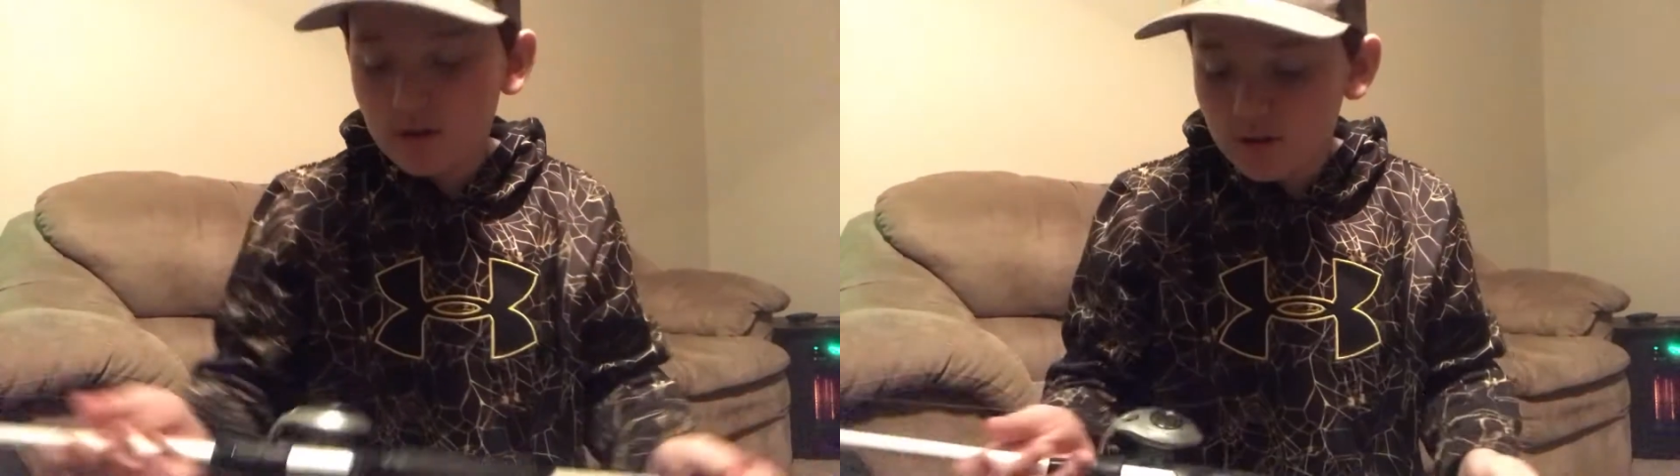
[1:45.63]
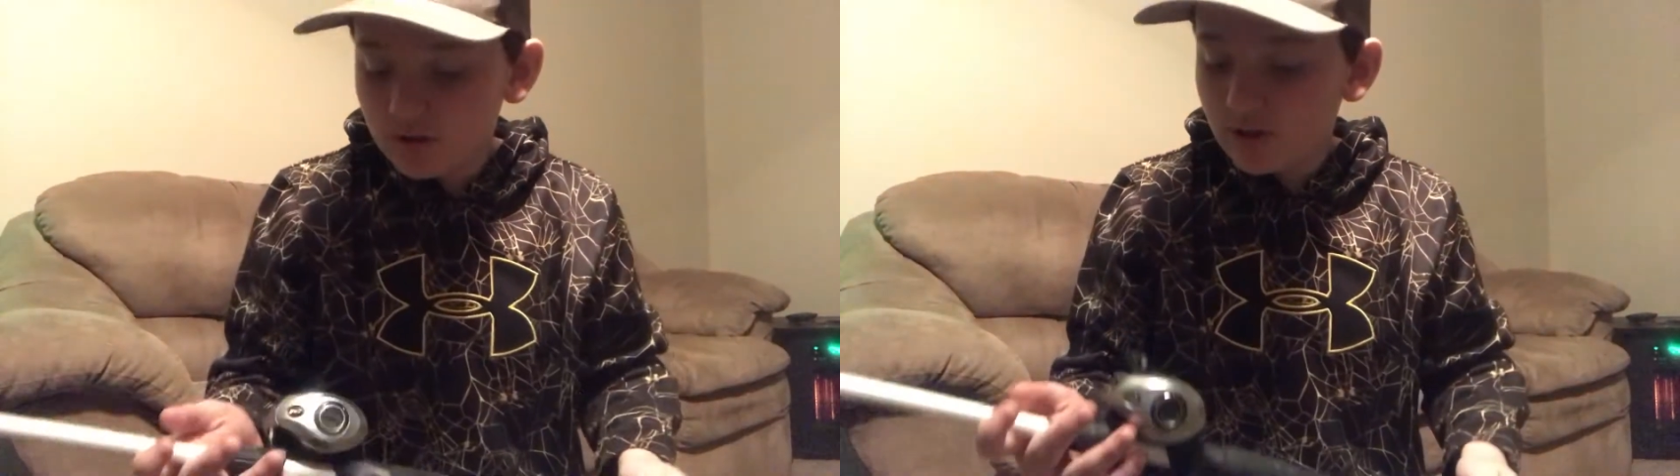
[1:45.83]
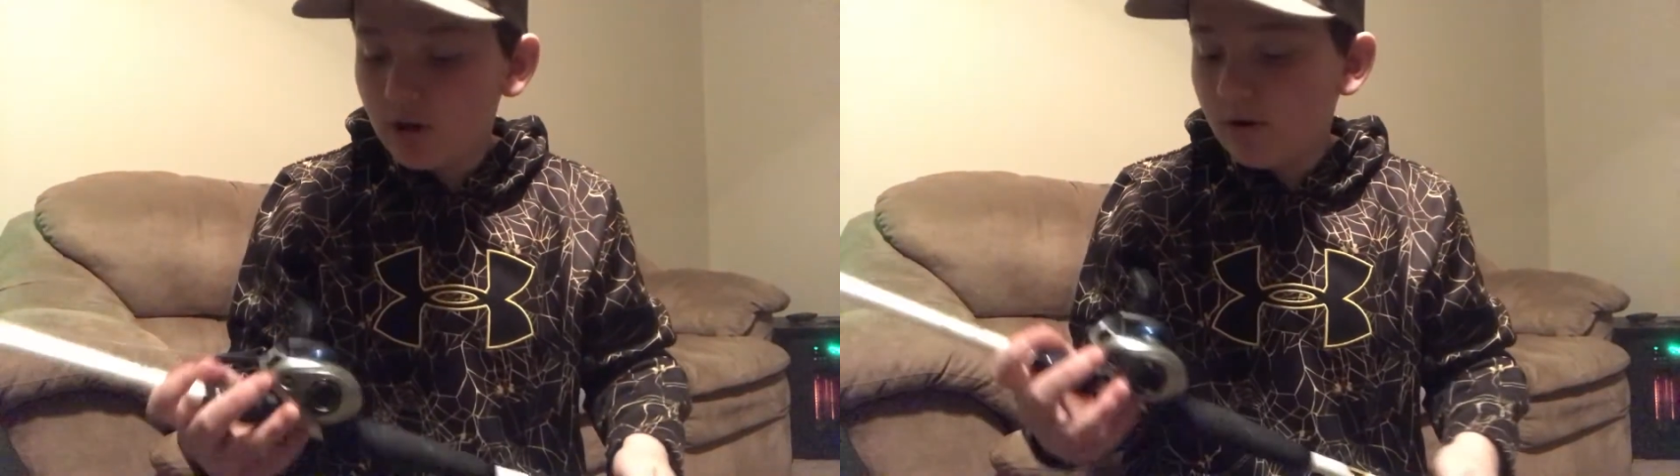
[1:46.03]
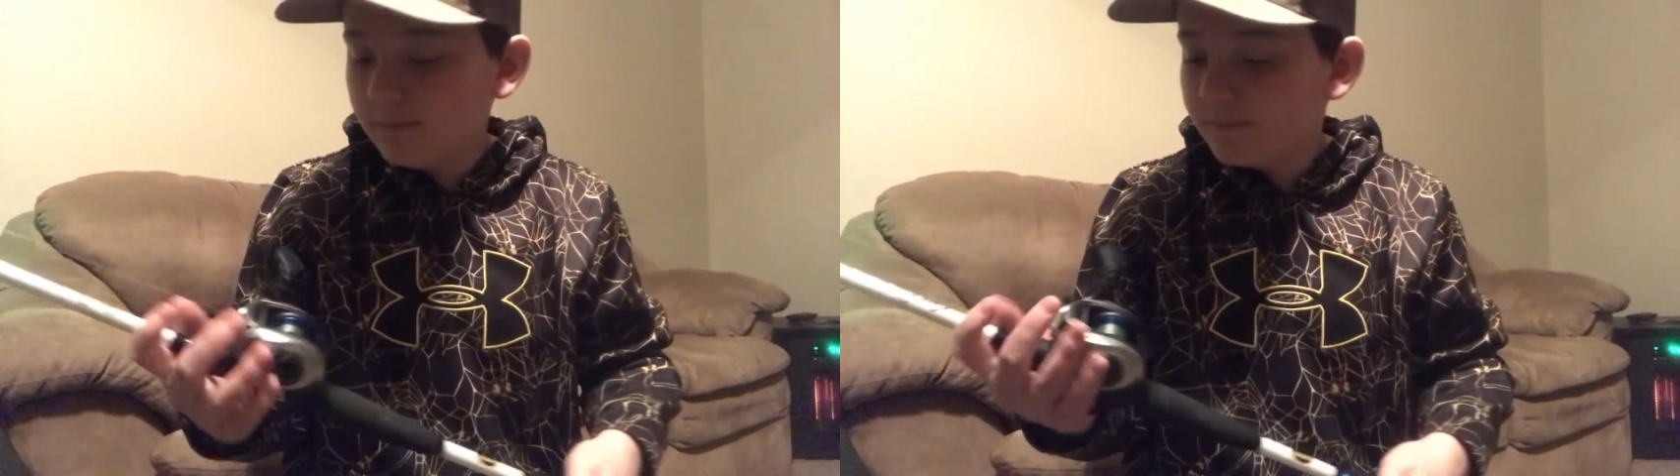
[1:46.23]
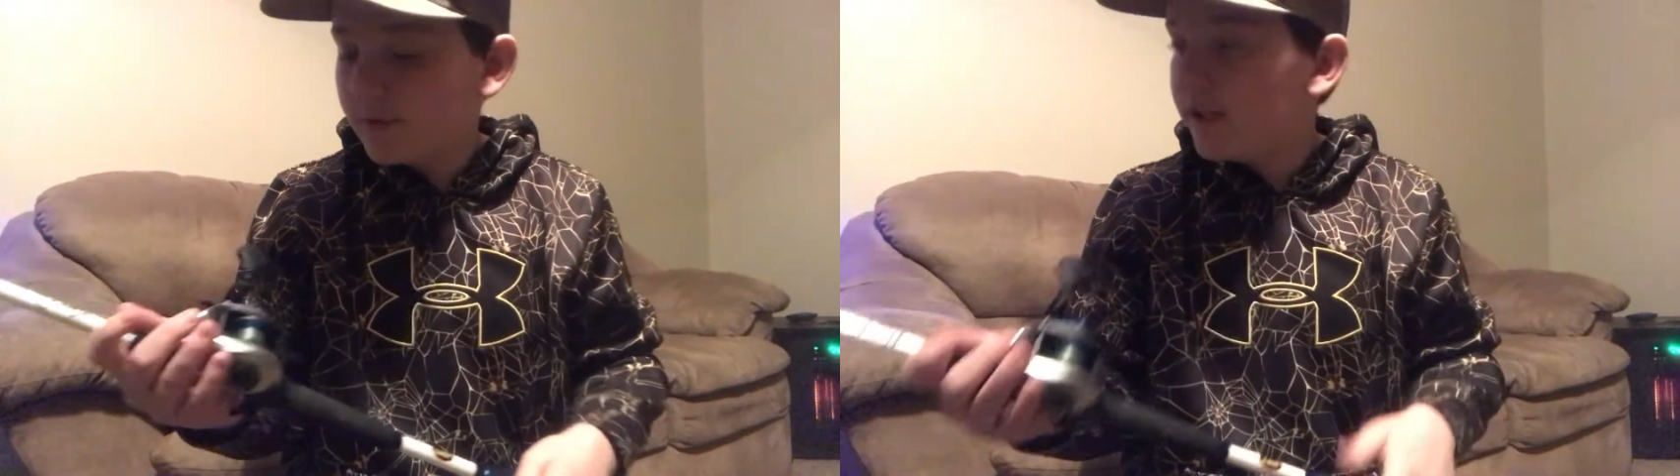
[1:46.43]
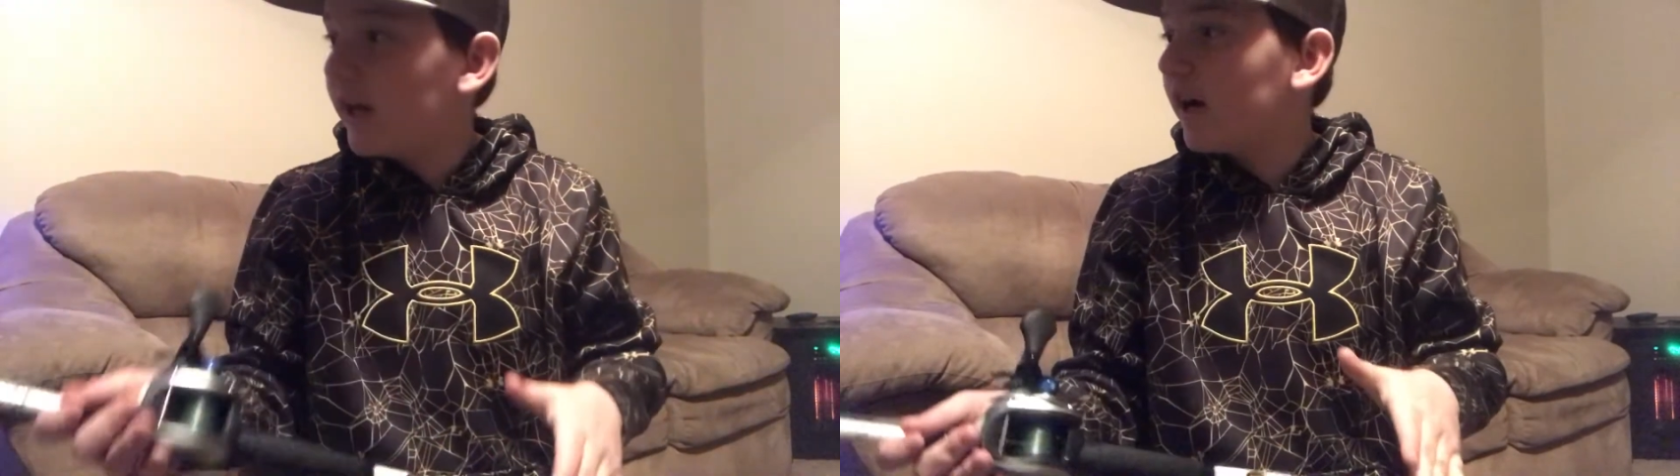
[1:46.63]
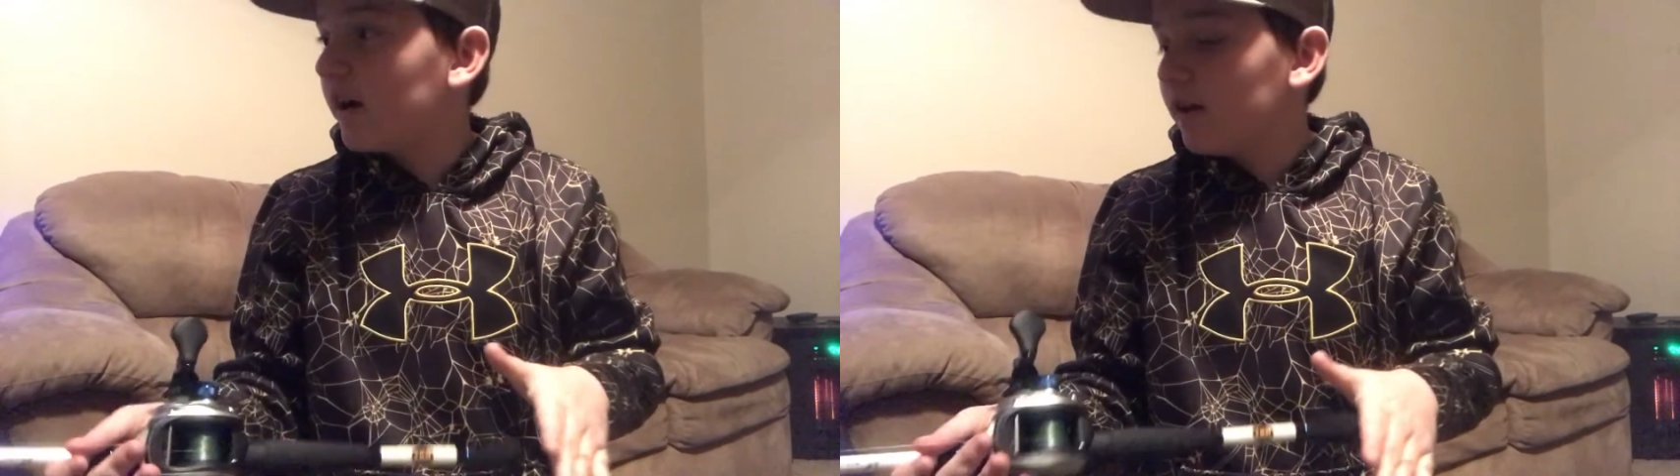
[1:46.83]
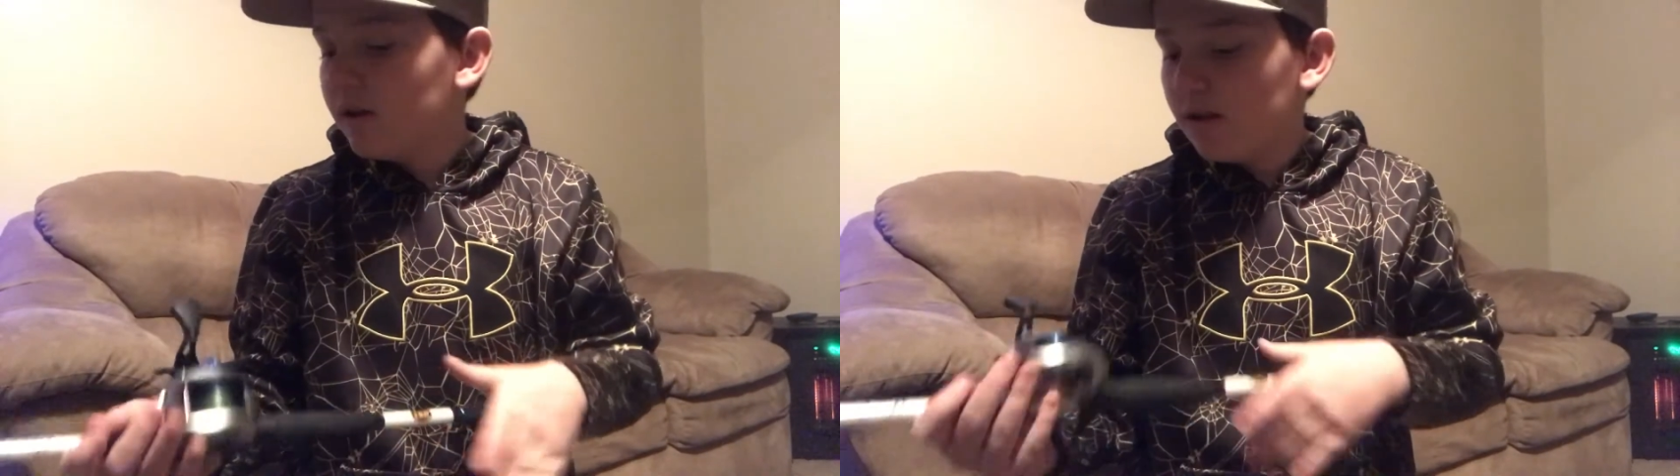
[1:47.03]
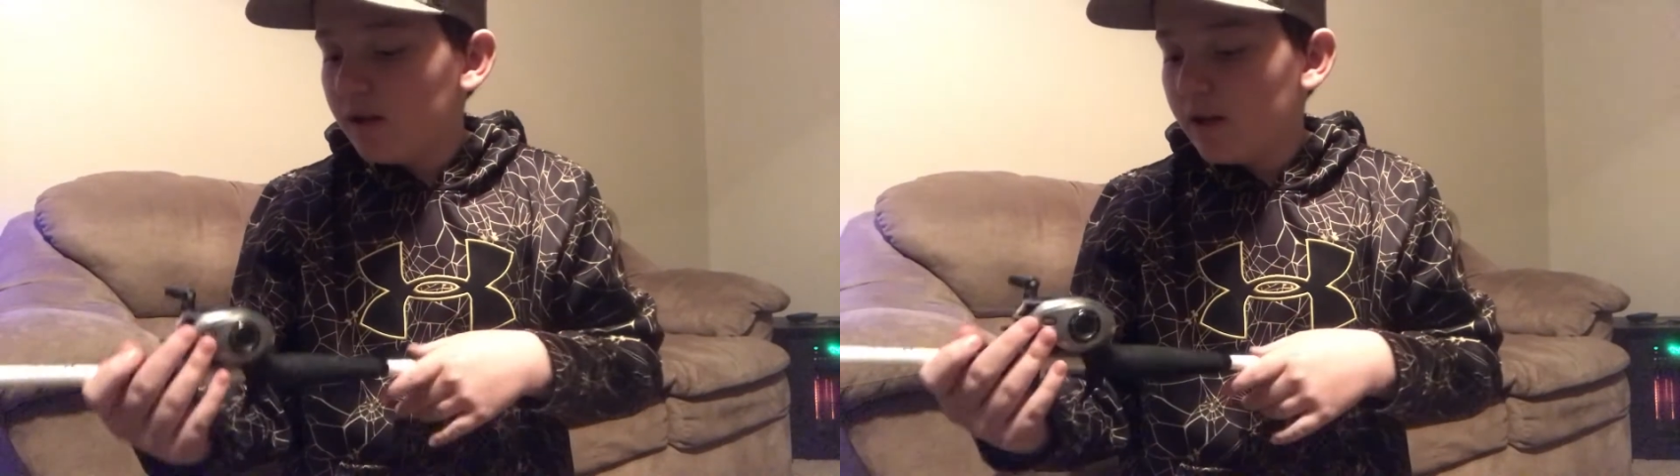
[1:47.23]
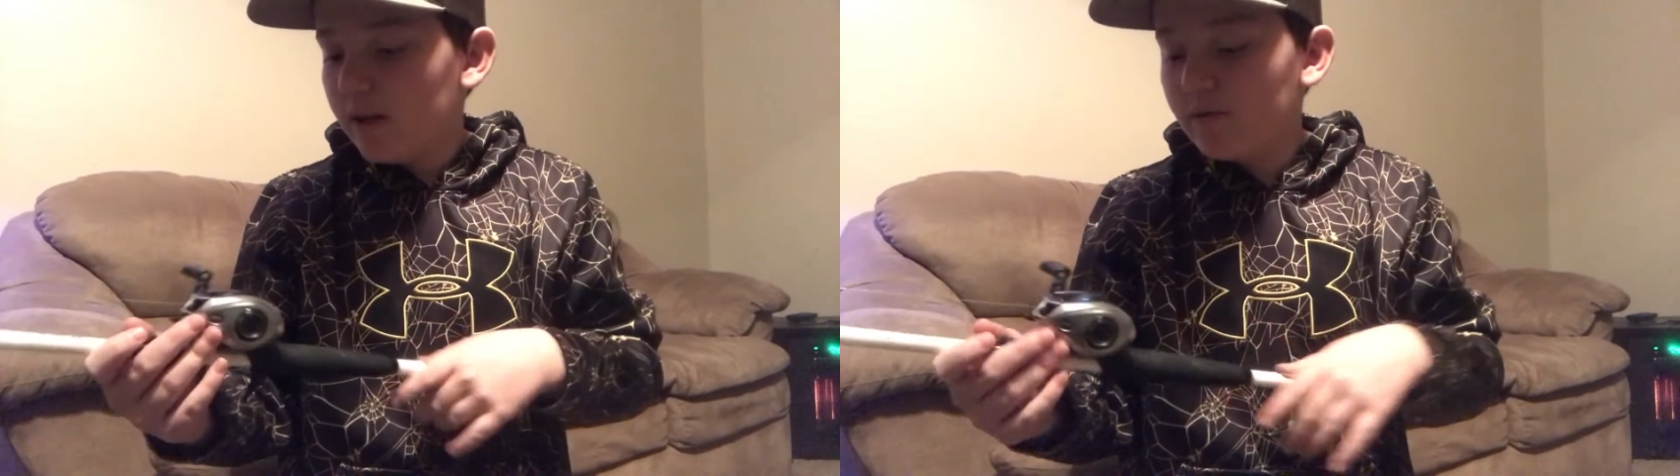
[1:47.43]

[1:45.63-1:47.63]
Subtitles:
So, yeah, and